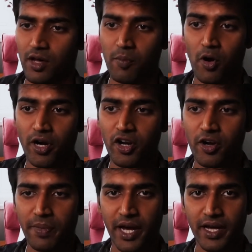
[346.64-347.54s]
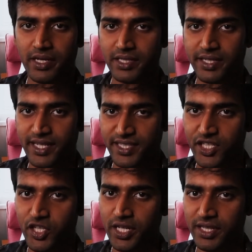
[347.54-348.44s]
Now model.py is
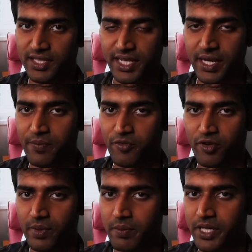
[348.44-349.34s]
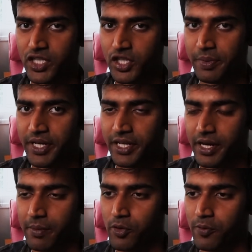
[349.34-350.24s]
essentially the same from the
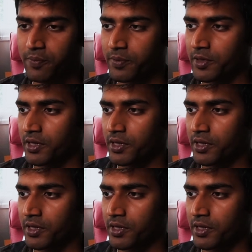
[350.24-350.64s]
MinGPT repo,